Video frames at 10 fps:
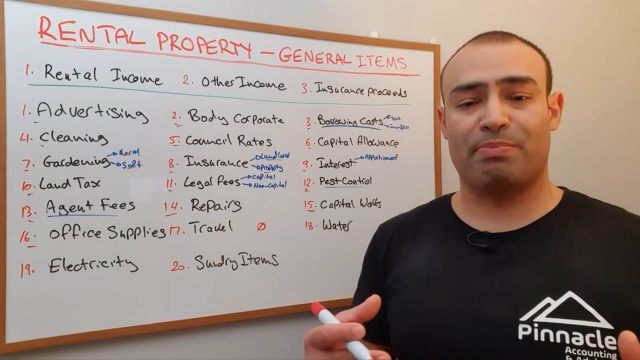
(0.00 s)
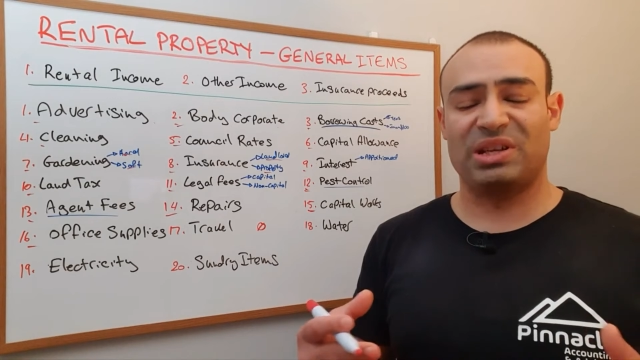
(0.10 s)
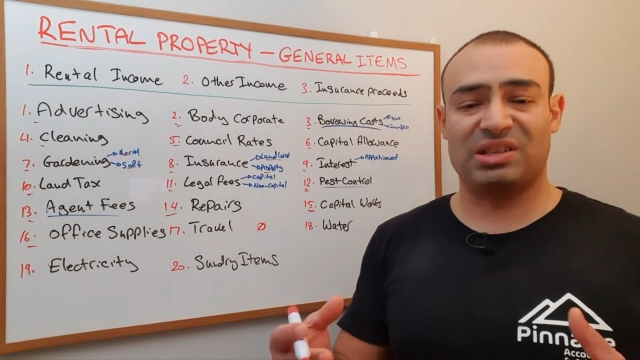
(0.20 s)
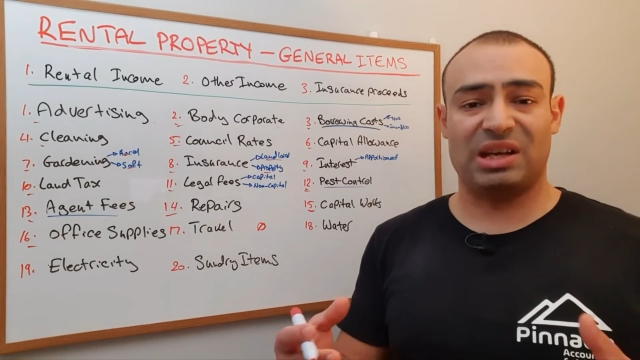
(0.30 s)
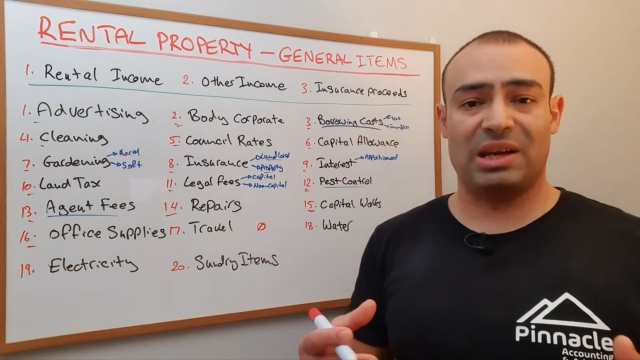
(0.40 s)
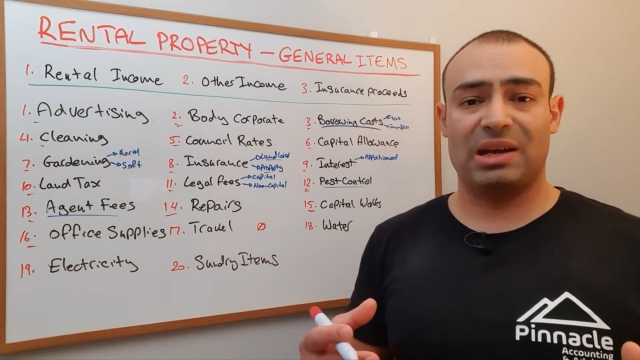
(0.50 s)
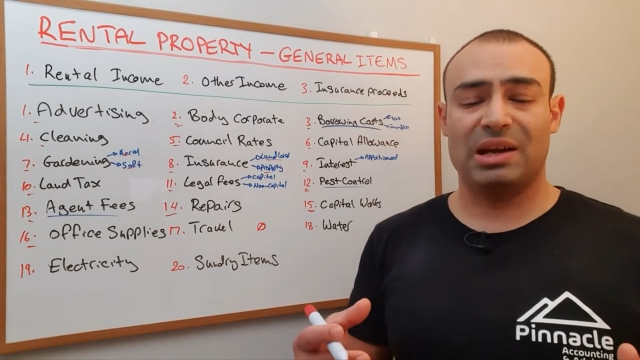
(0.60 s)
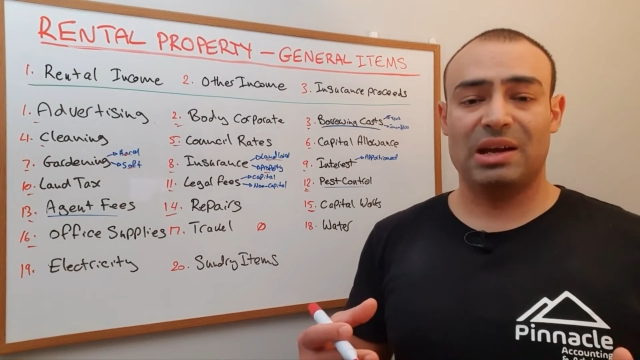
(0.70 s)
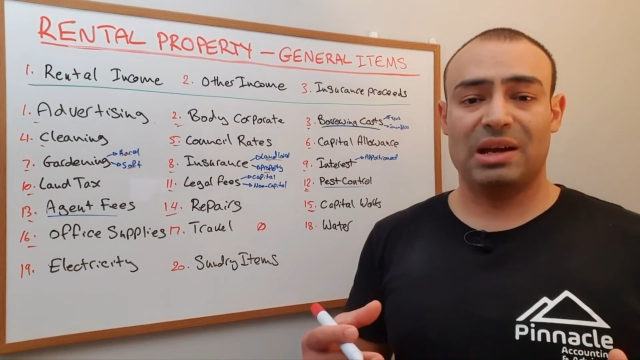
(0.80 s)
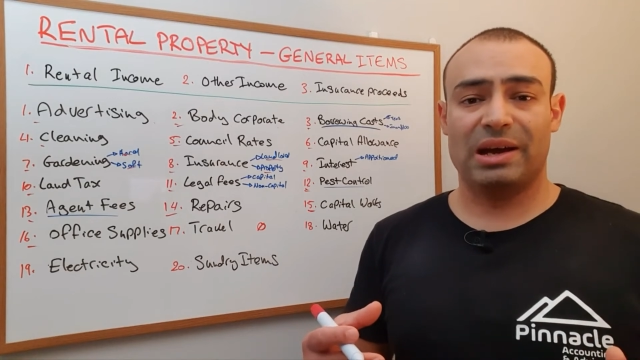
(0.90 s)
printing,
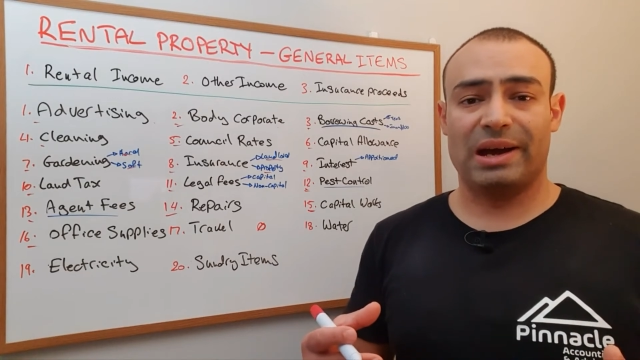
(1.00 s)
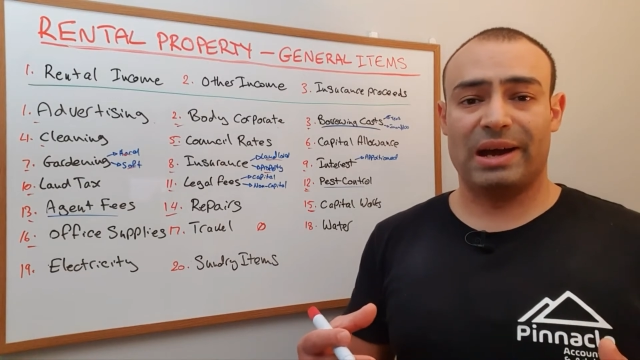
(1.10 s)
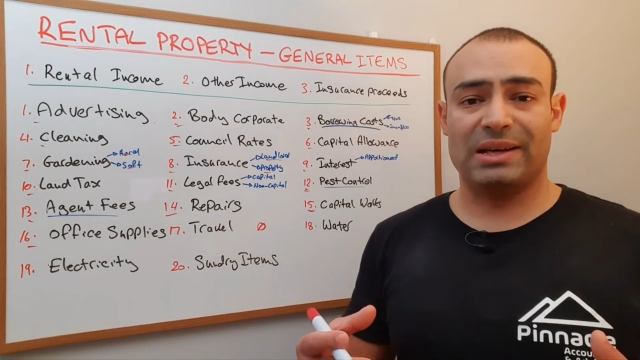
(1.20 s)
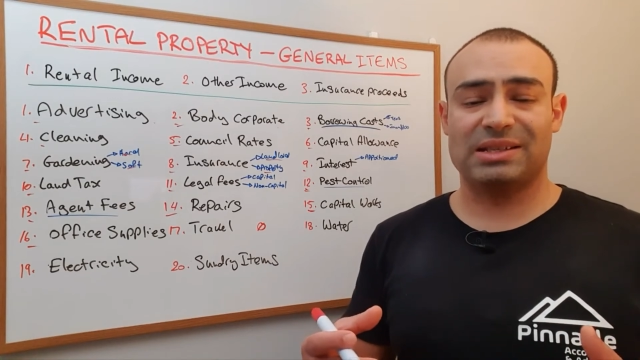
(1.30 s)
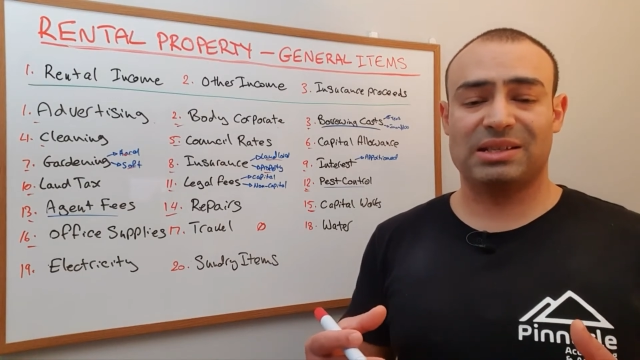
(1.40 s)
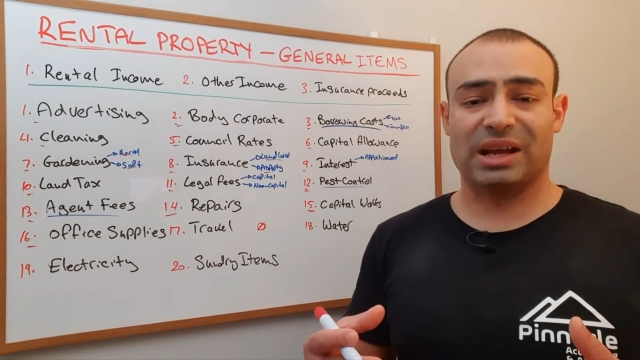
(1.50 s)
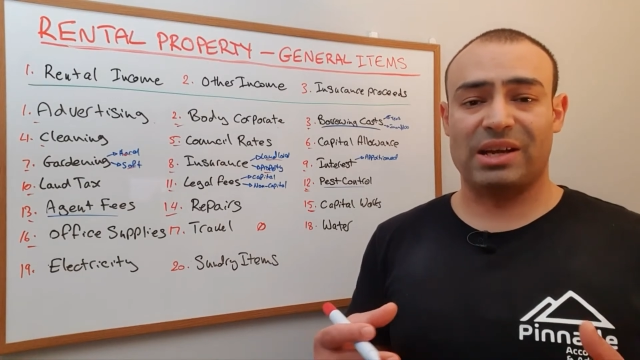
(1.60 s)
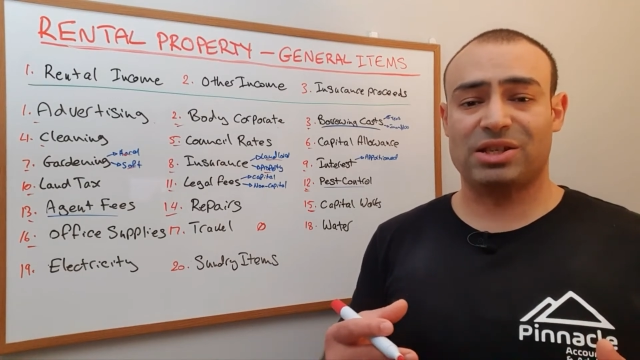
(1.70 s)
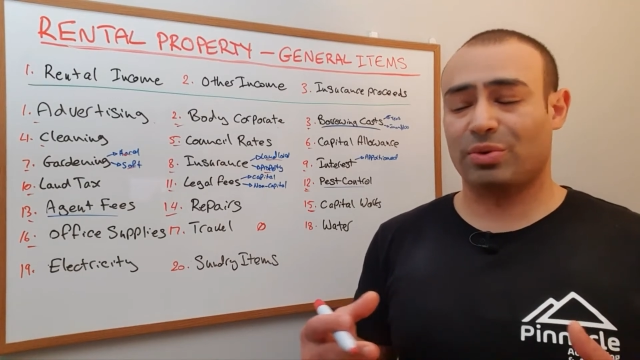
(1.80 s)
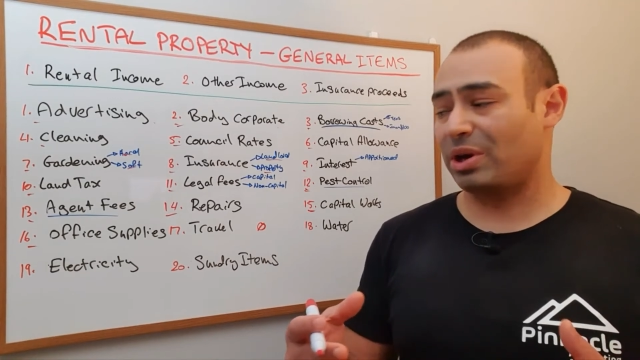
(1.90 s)

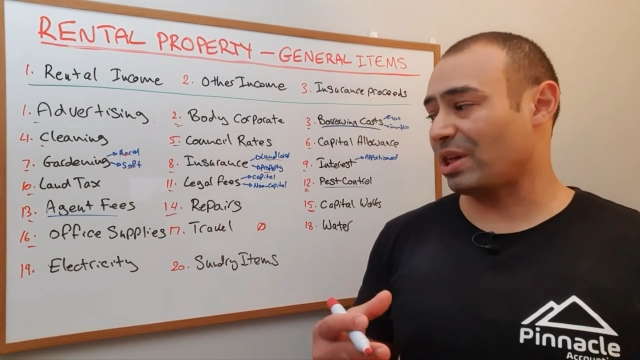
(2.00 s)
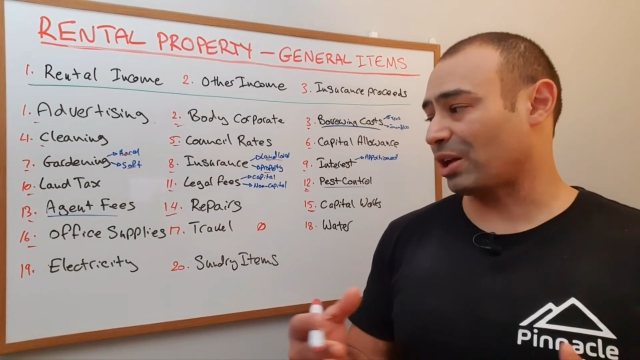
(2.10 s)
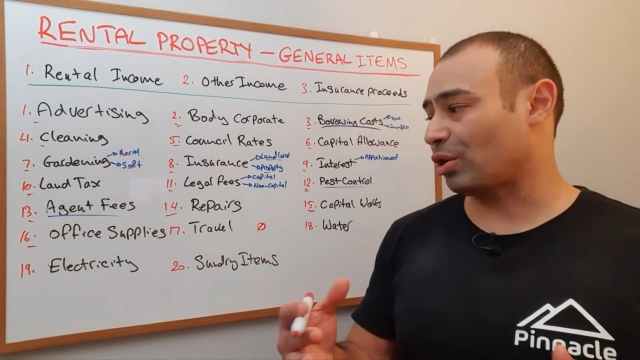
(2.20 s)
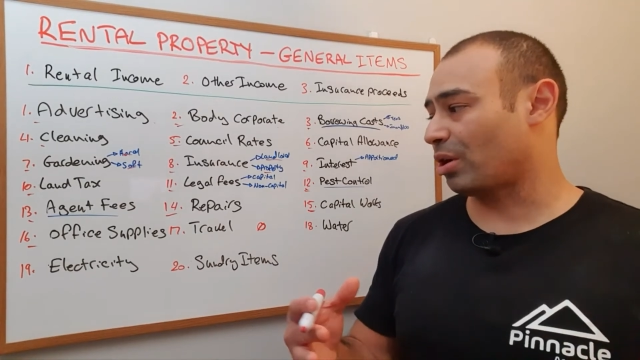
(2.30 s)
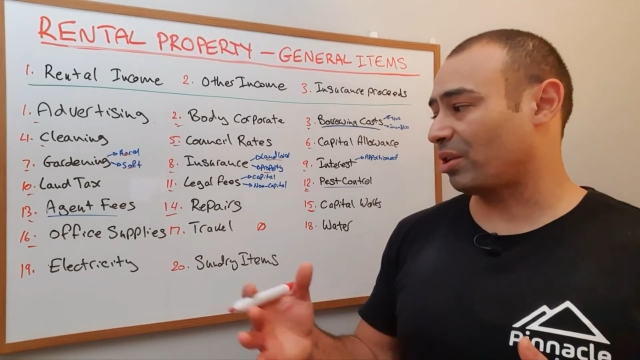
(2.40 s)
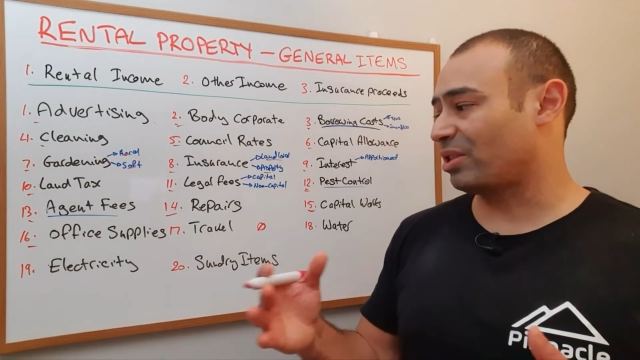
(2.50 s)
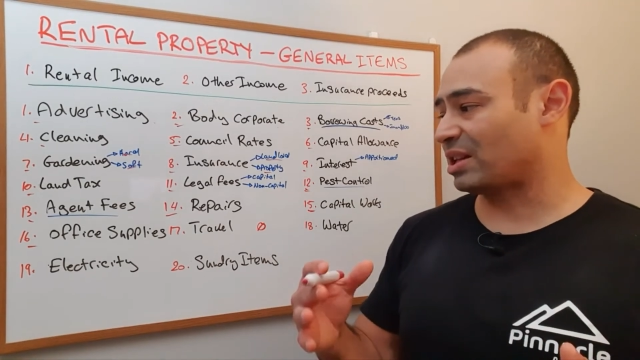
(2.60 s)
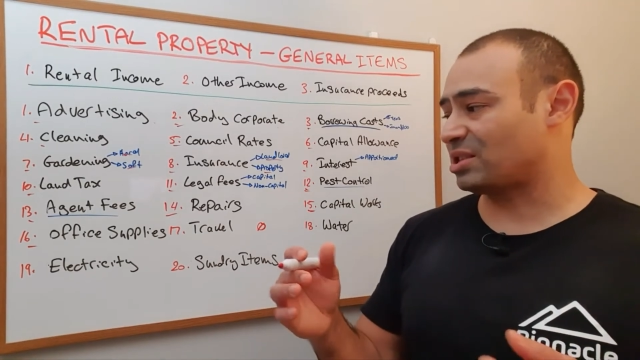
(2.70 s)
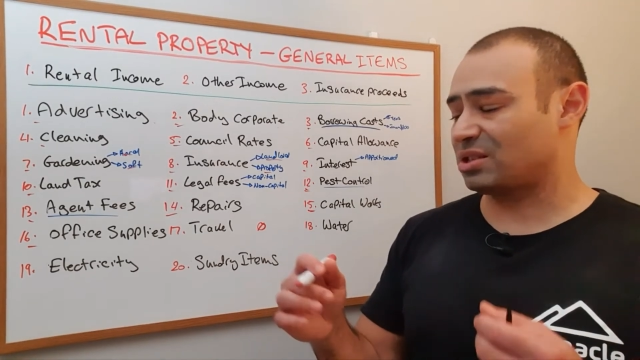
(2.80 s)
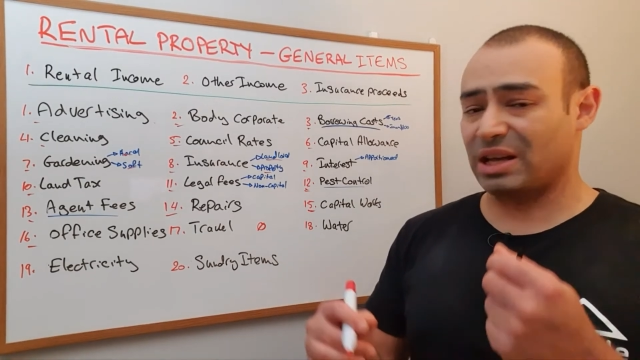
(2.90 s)
stationery, that kind of thing,
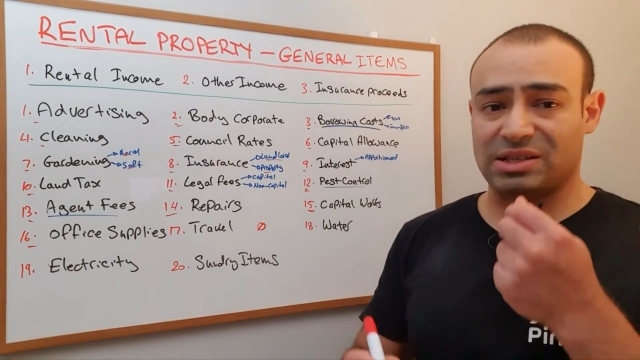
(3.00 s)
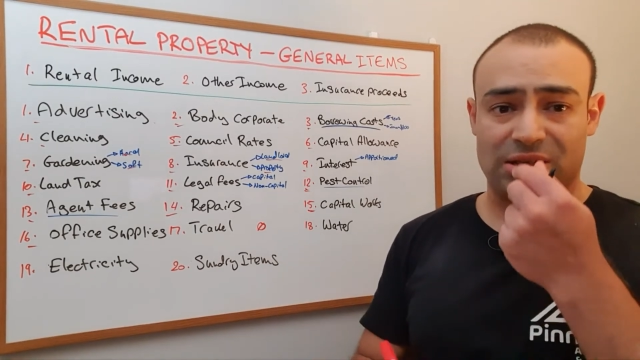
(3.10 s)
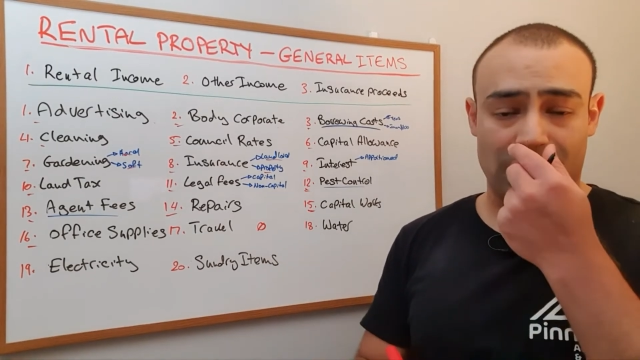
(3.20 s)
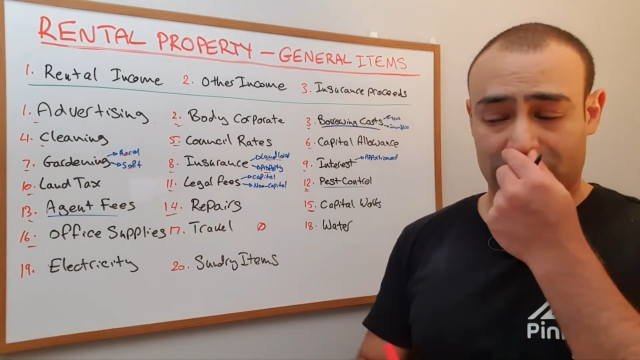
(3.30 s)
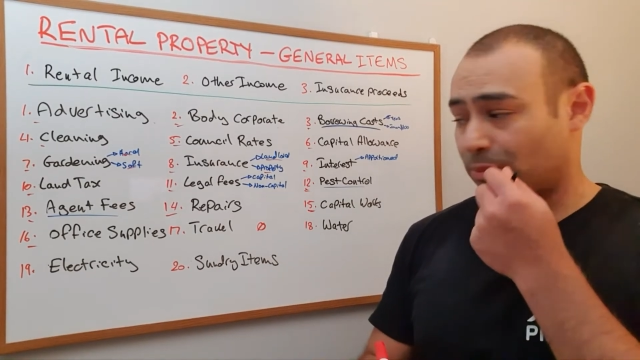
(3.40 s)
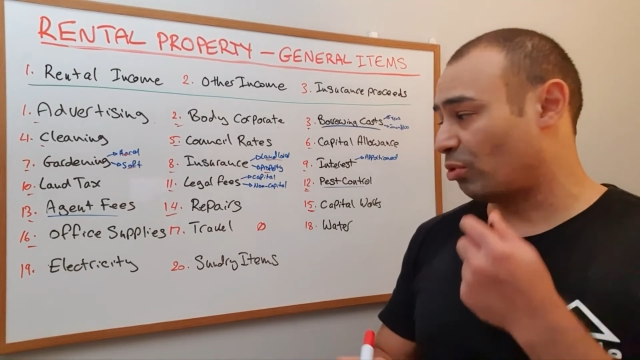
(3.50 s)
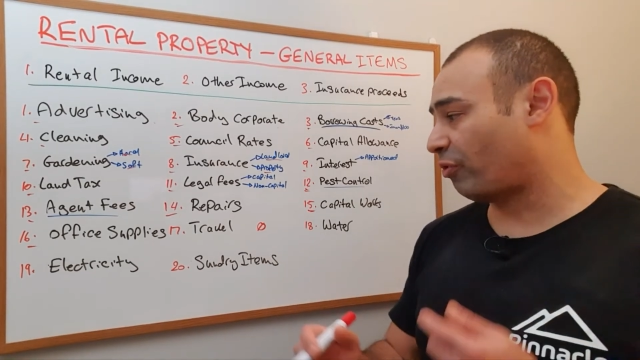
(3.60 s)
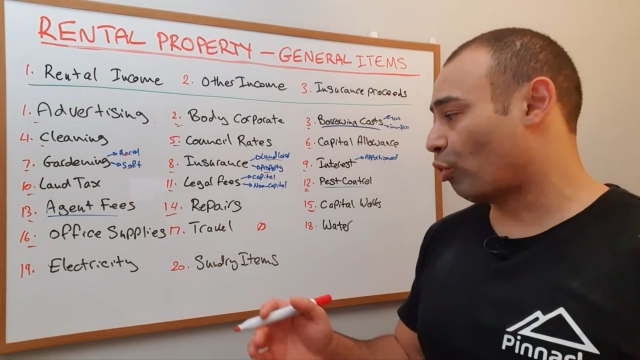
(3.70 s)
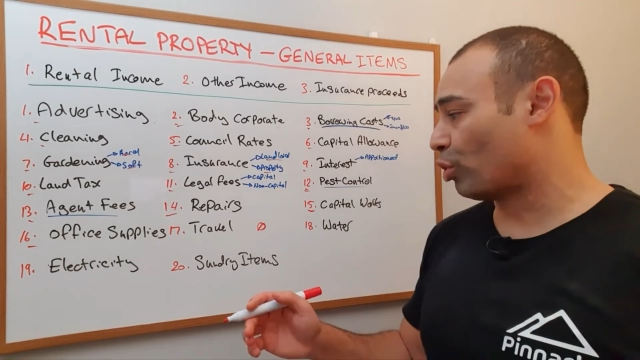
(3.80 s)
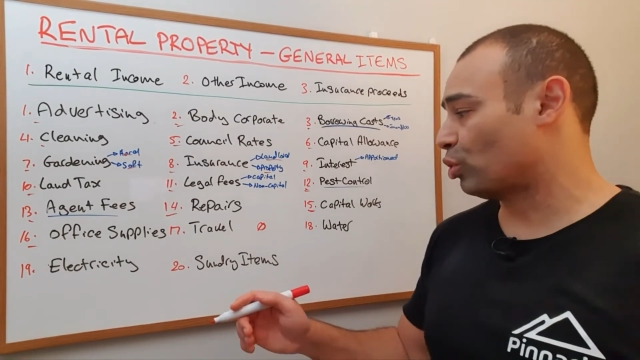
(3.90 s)
that's deductible
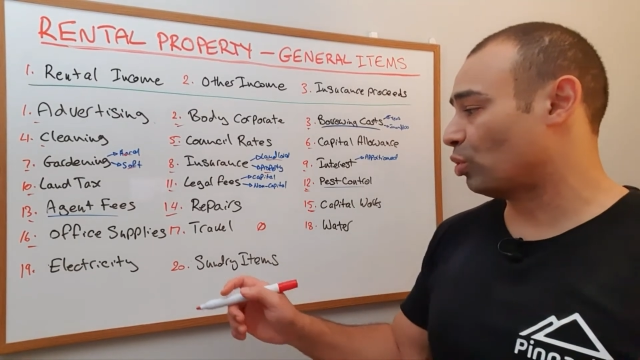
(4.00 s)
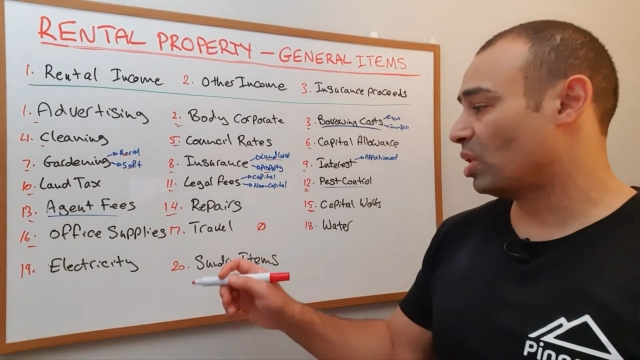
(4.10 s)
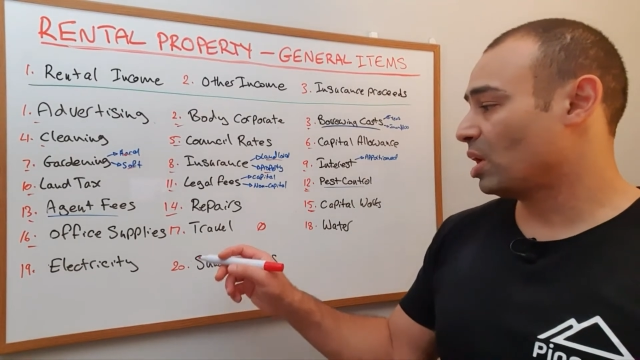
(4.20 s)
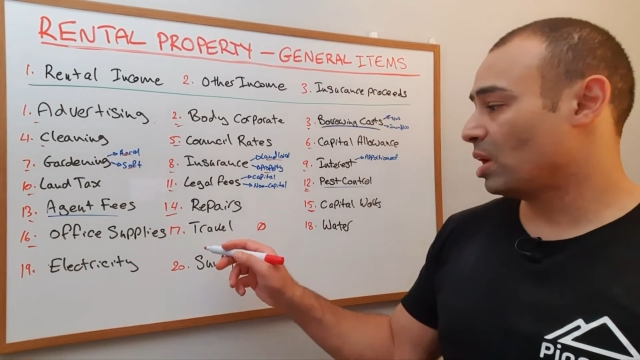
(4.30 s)
for you.